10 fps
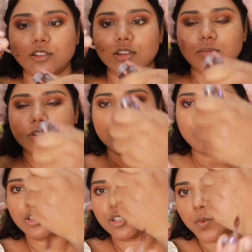So I'm just
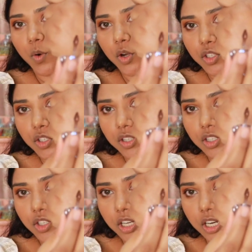gonna swatch the
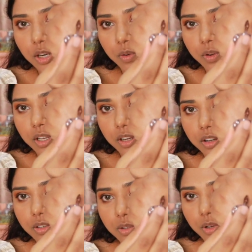shade over
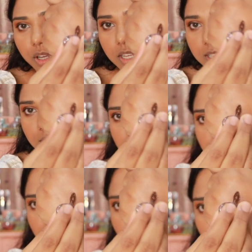here so you guys can
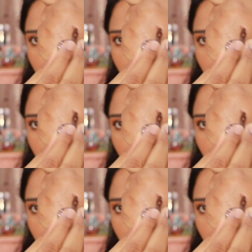see